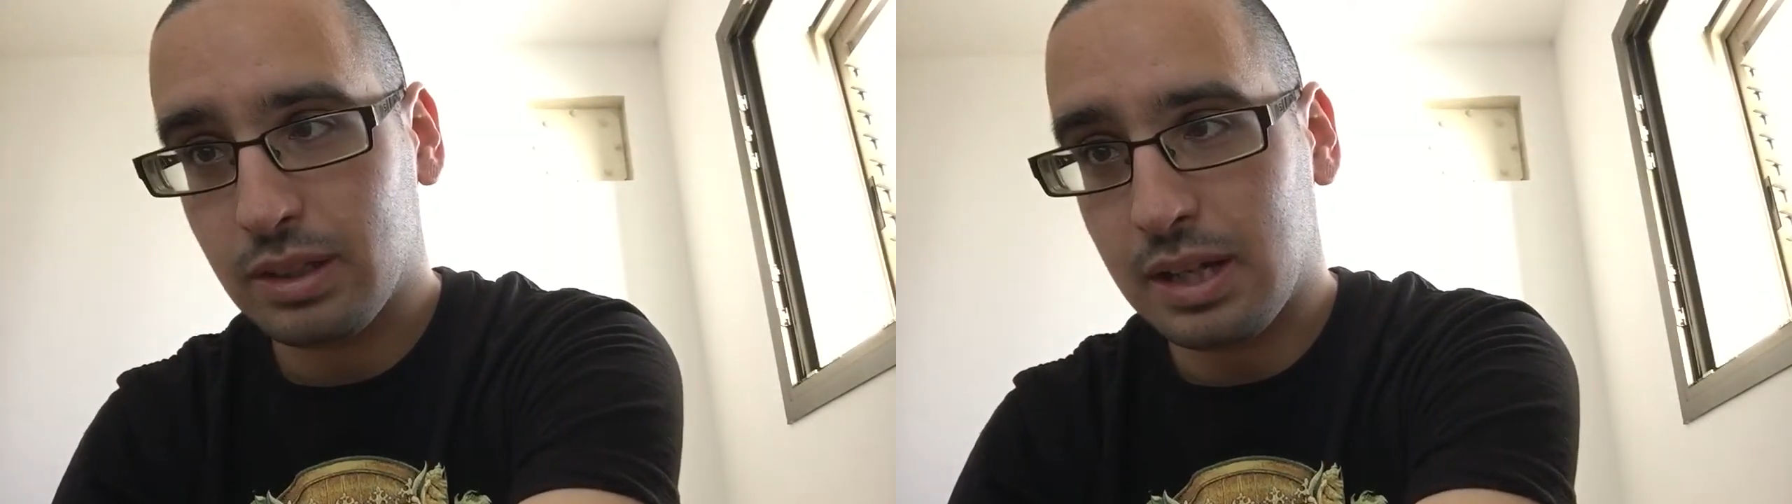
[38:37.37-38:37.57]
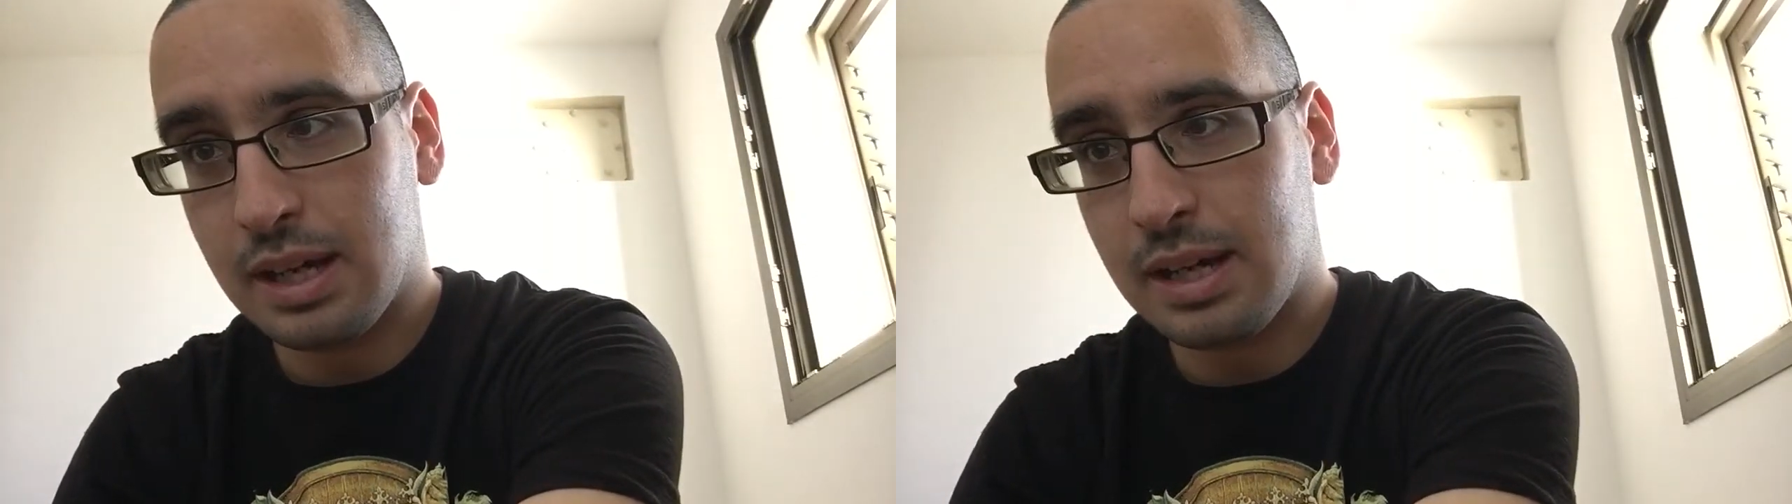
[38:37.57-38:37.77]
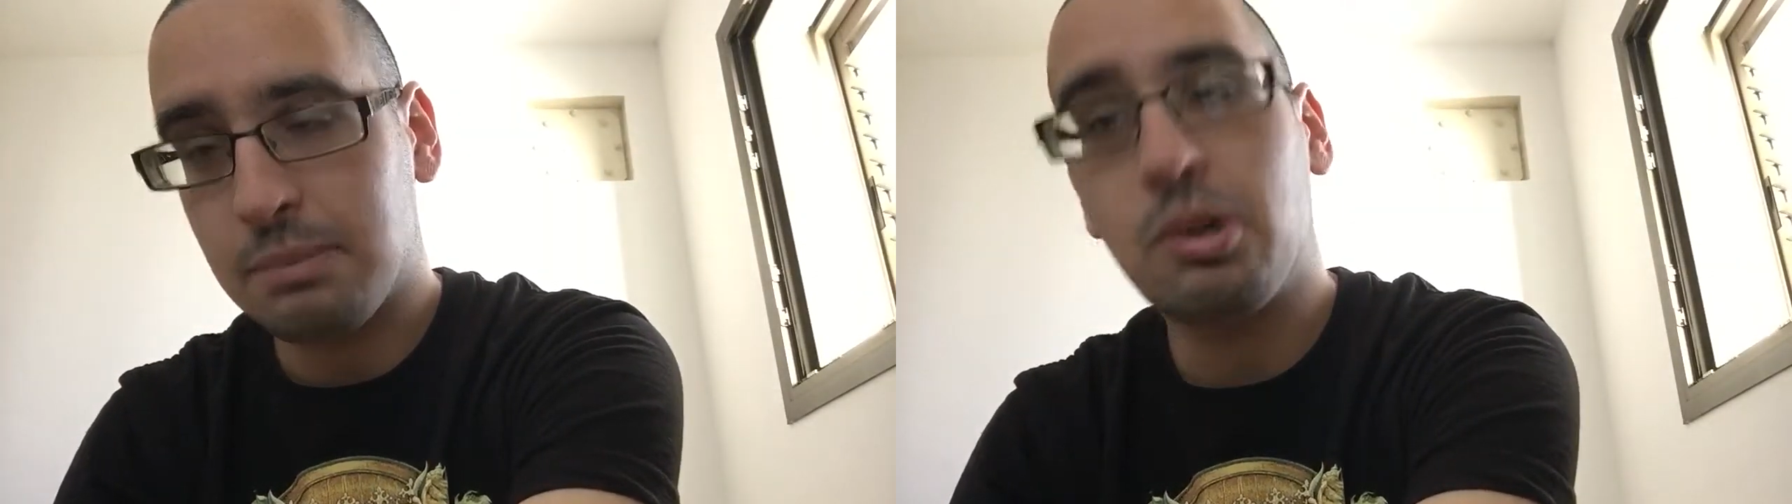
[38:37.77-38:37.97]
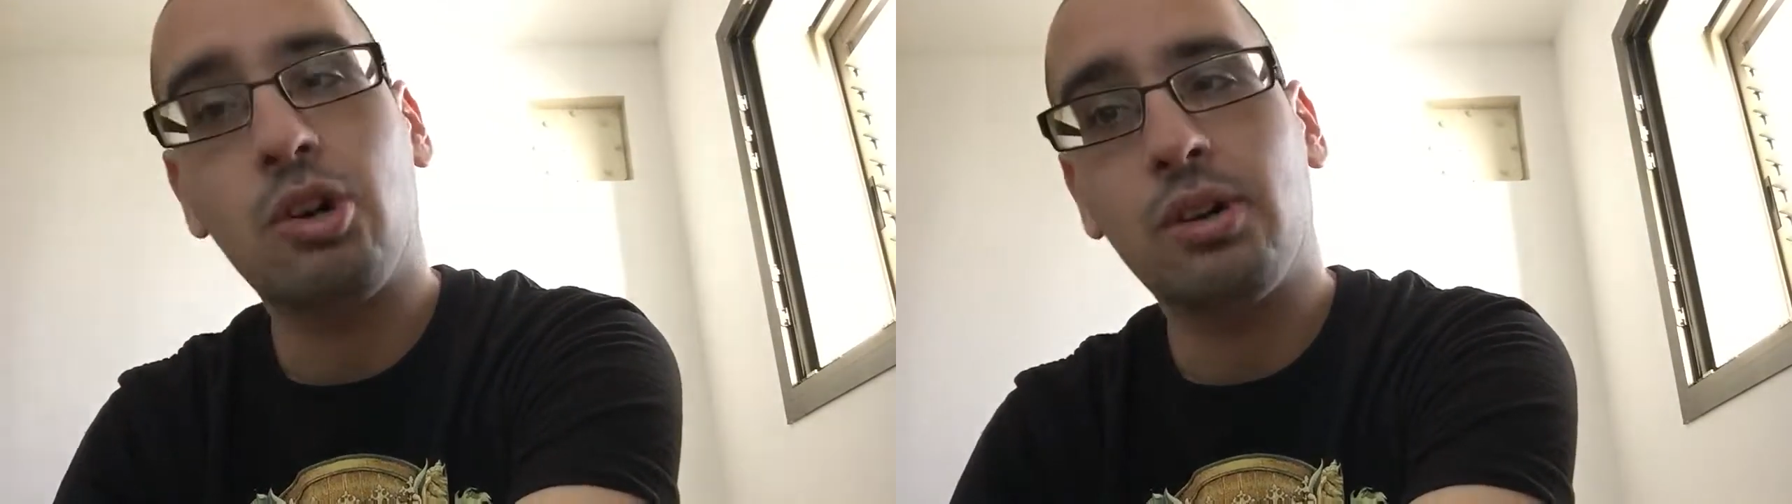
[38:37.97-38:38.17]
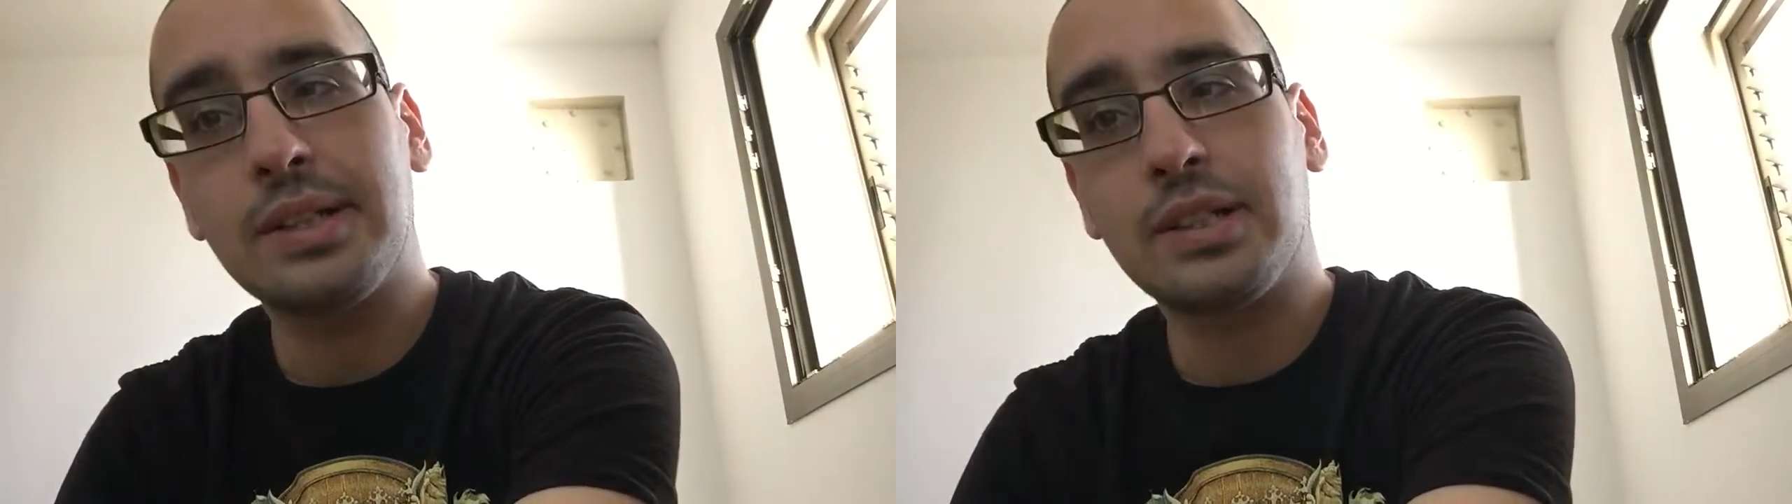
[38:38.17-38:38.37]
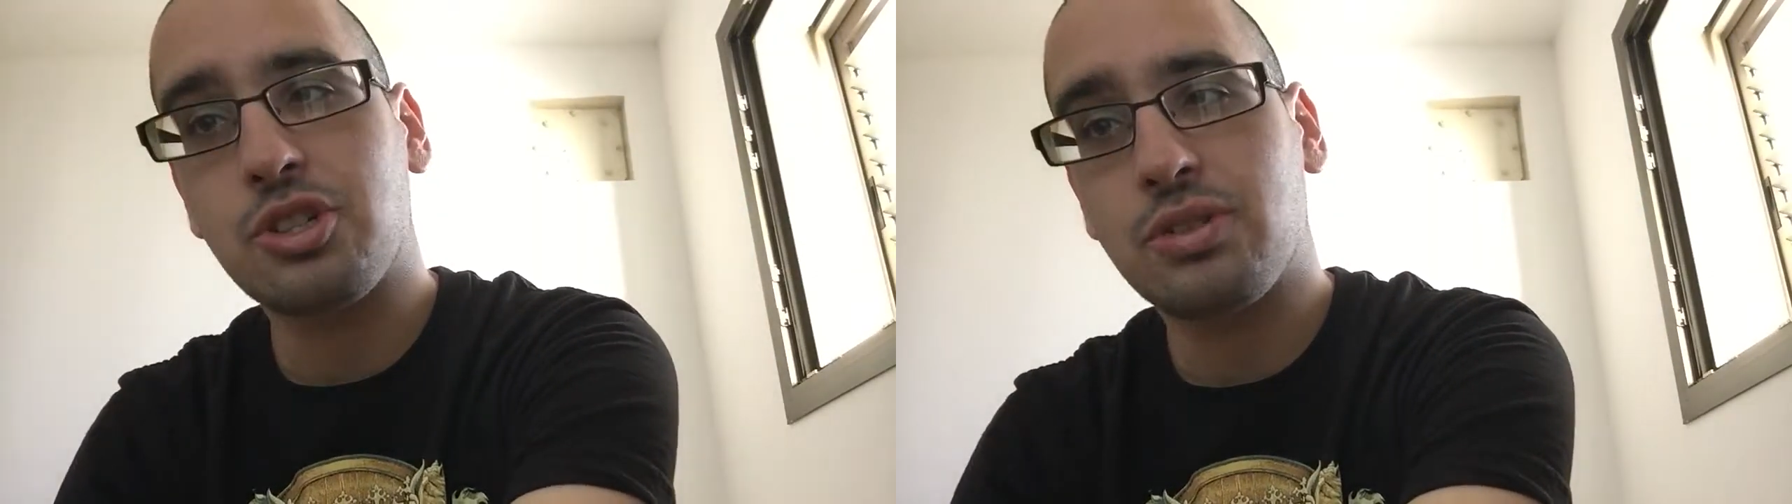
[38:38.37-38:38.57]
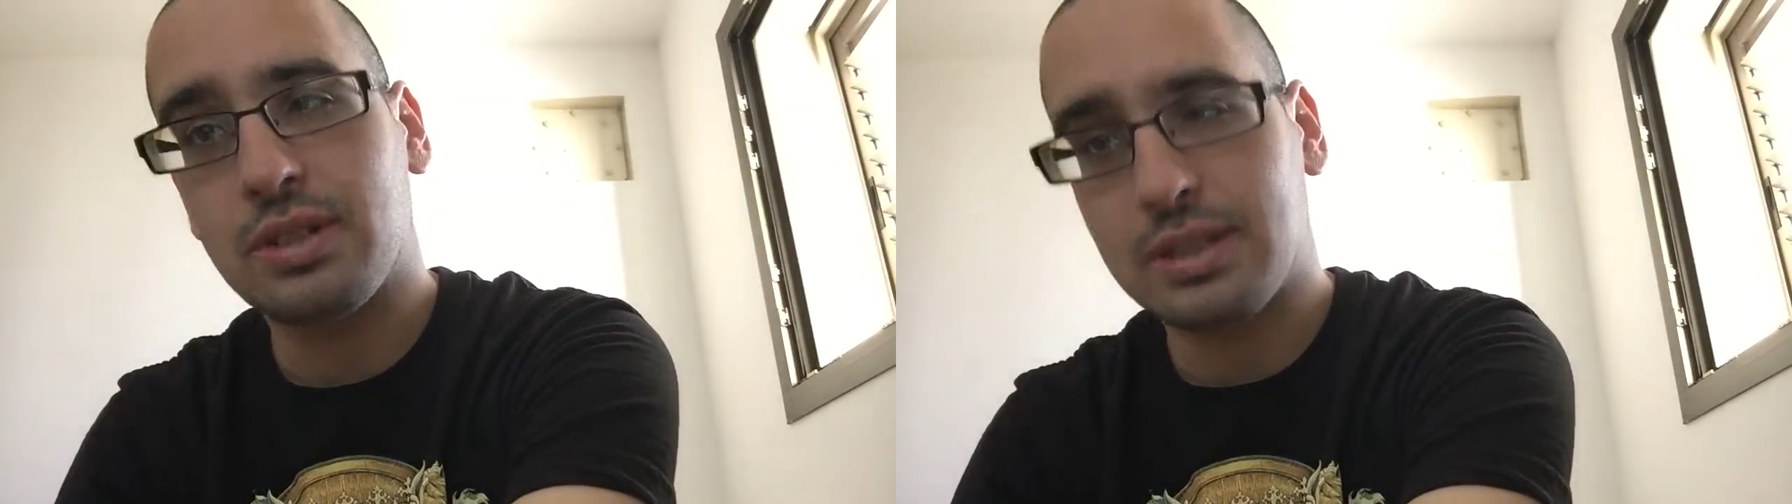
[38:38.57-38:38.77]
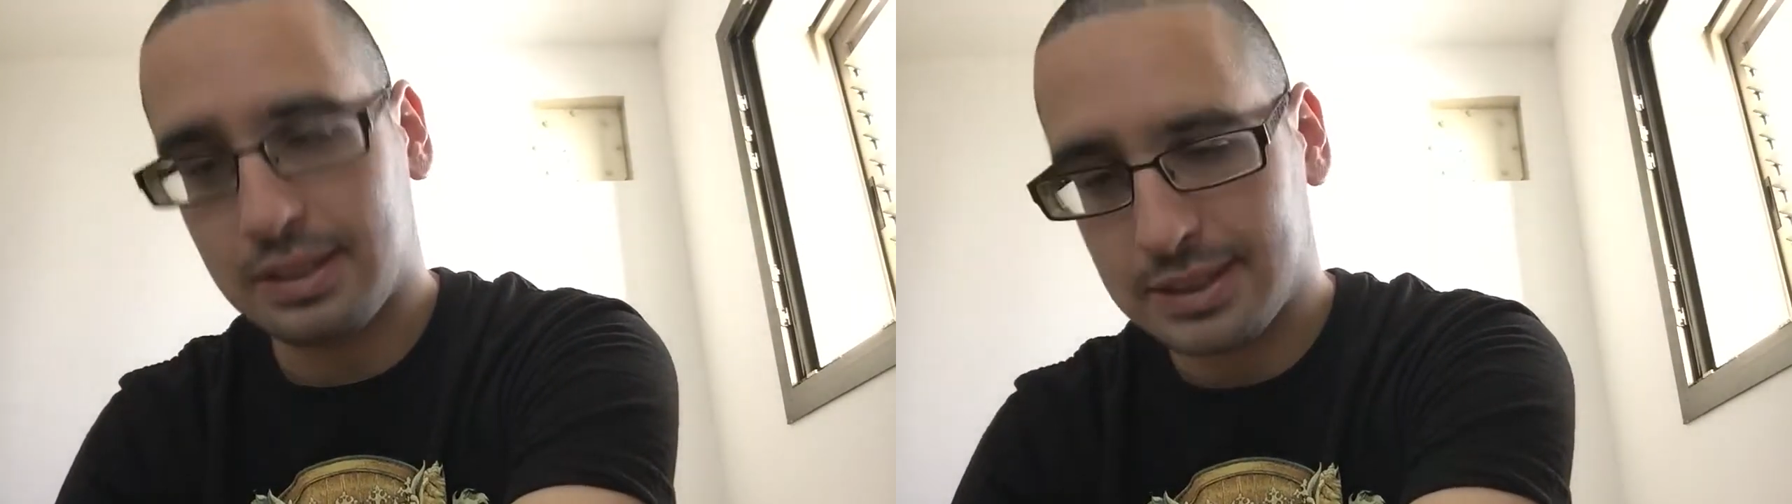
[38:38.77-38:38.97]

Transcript: um, or I should uh,